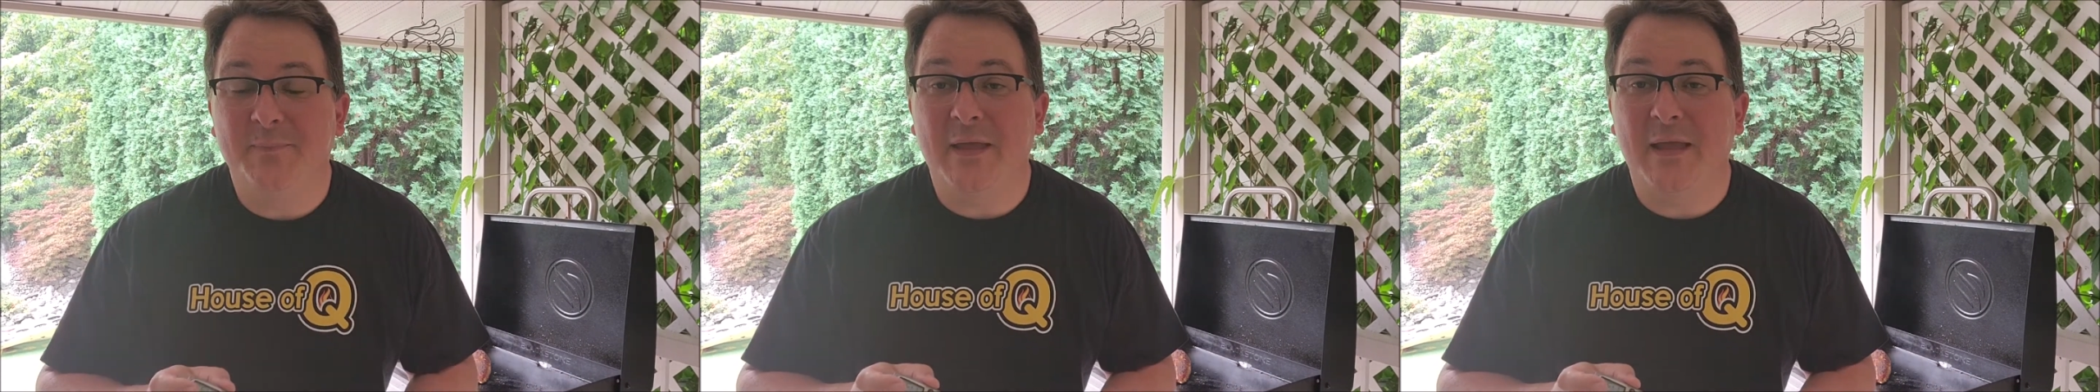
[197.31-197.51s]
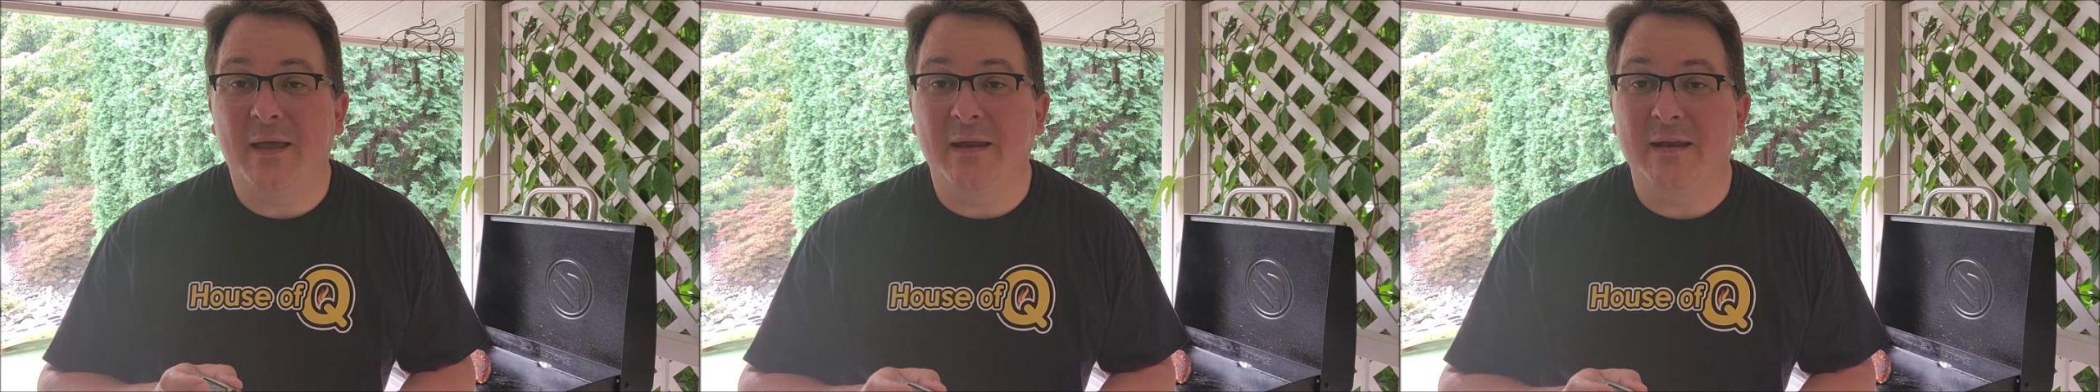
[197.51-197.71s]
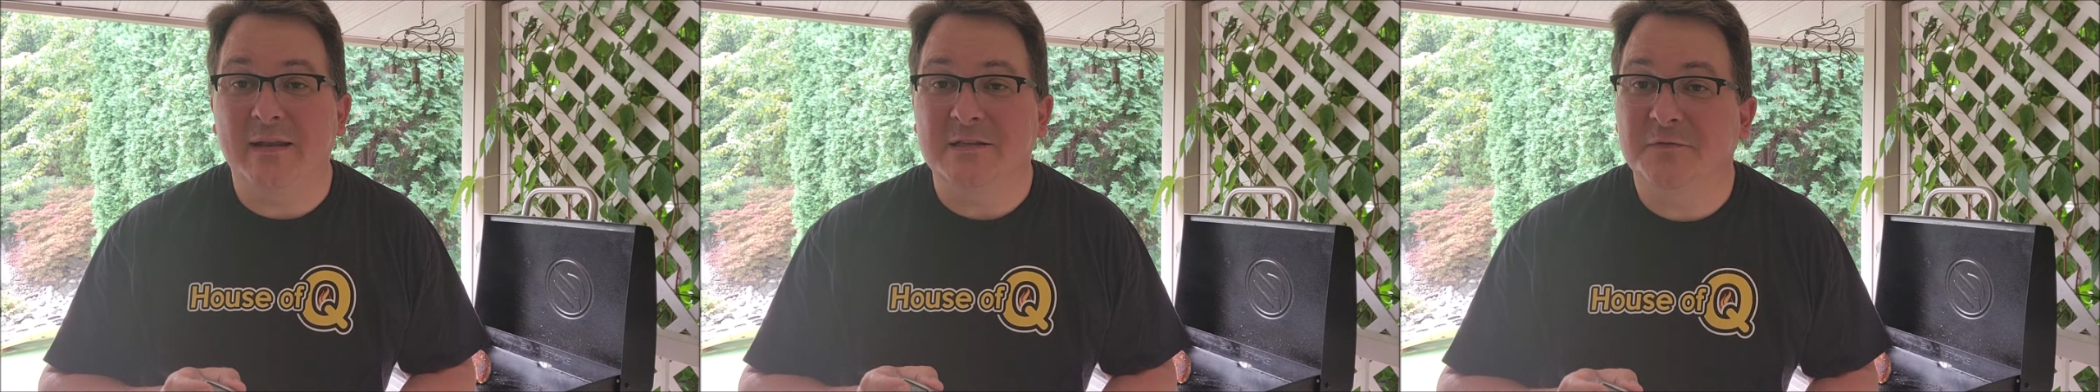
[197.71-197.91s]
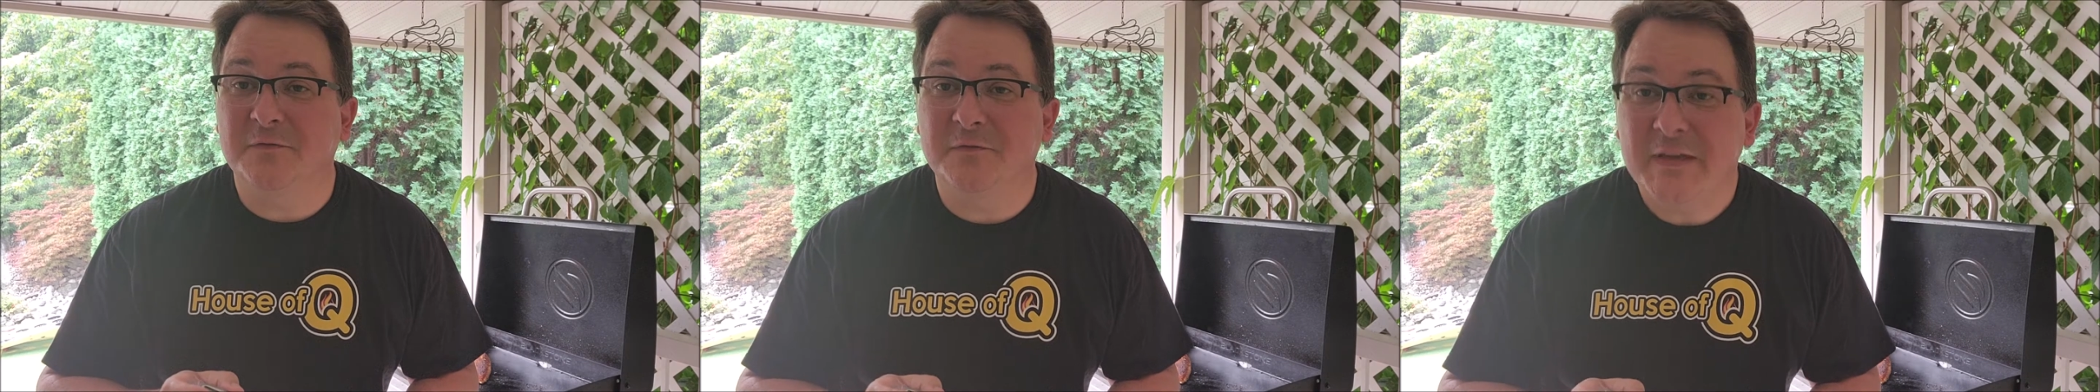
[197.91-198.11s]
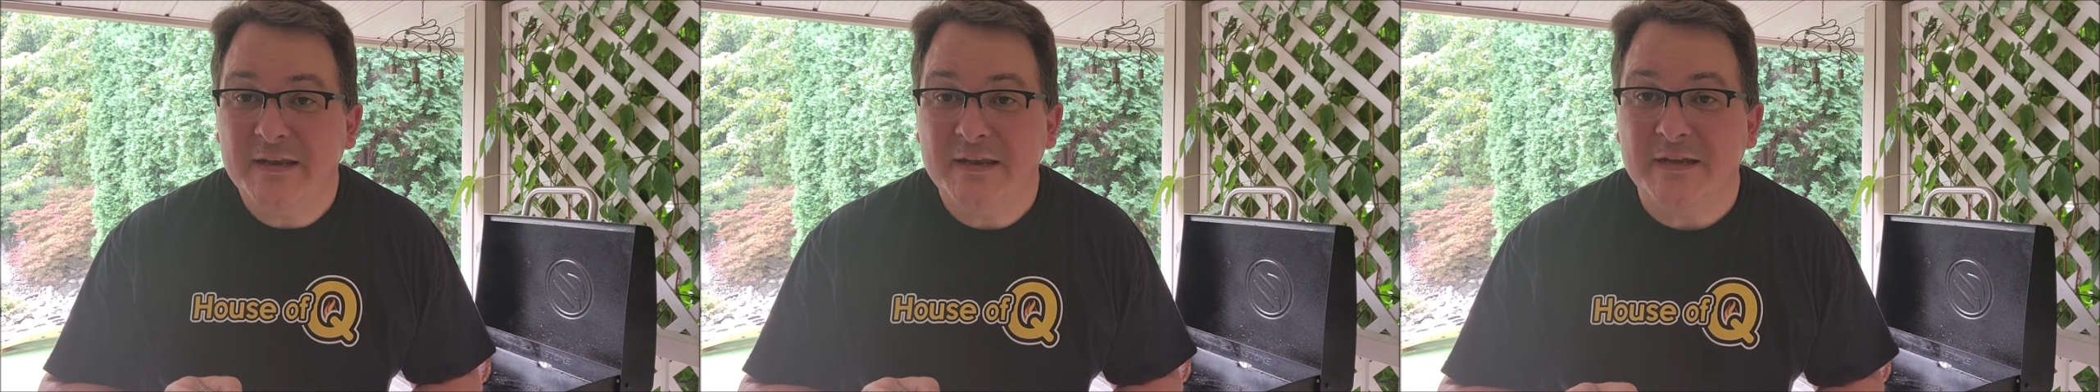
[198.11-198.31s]
and it's
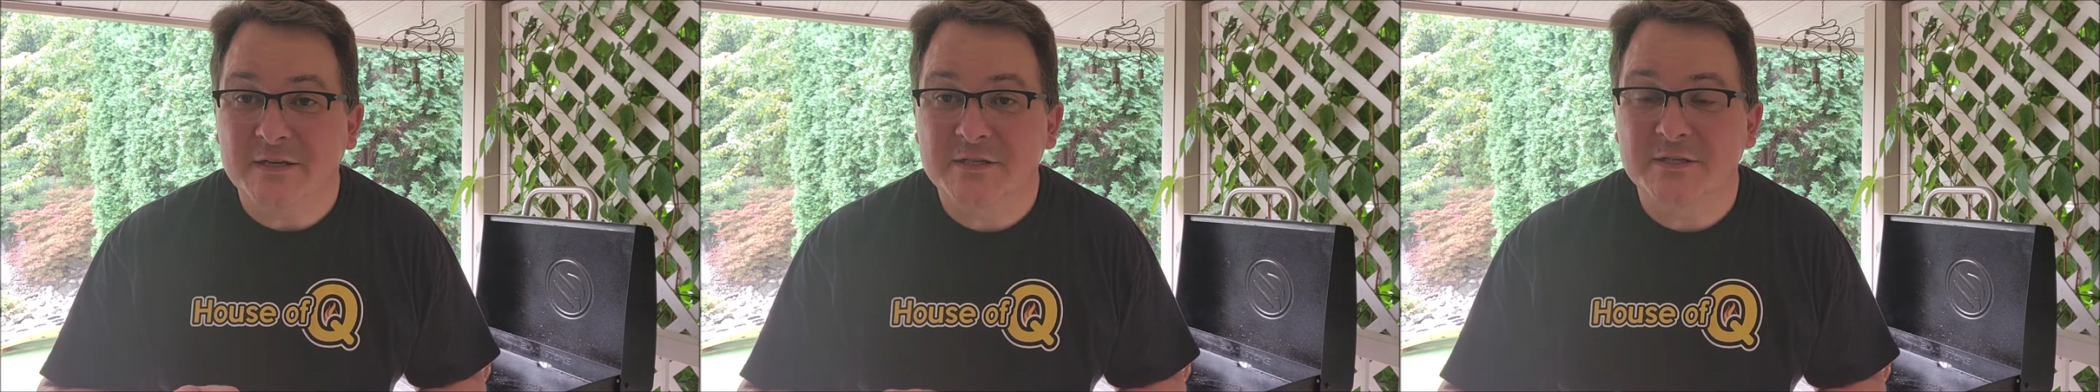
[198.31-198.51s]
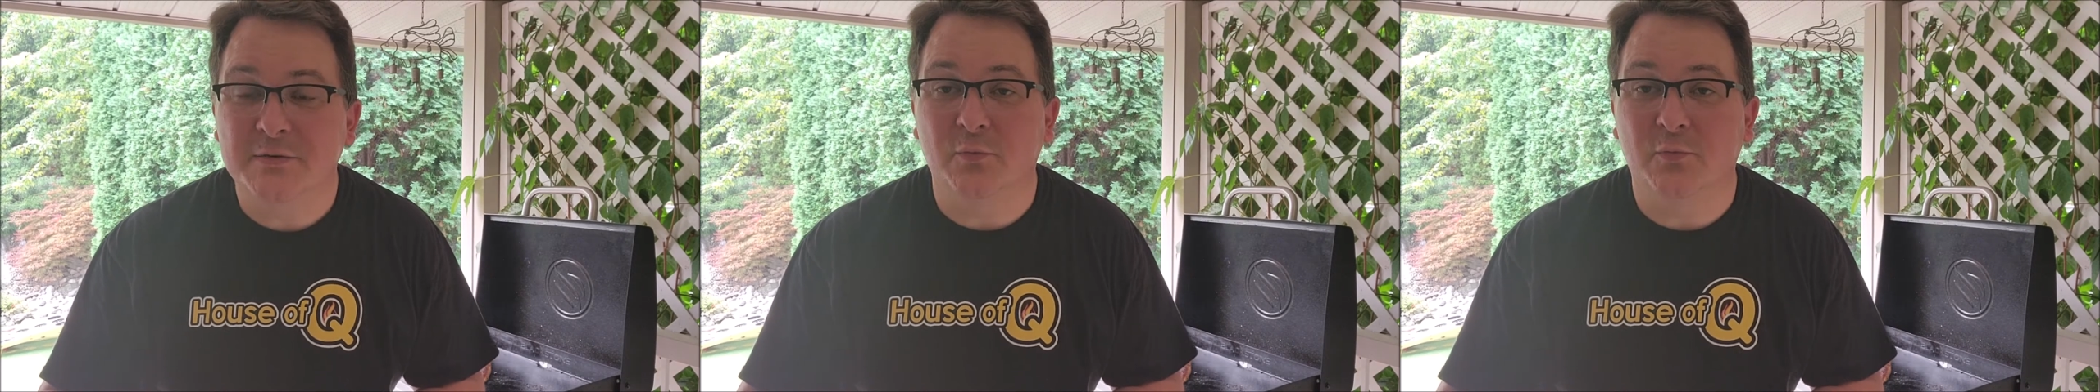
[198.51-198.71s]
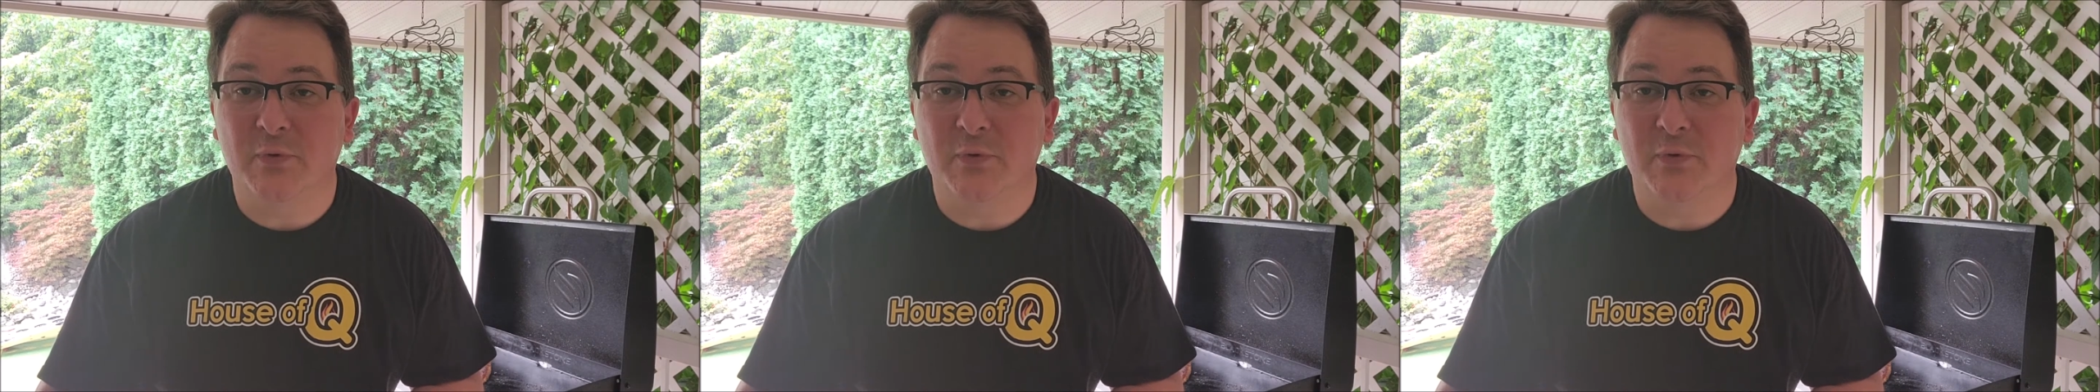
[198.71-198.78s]
finished,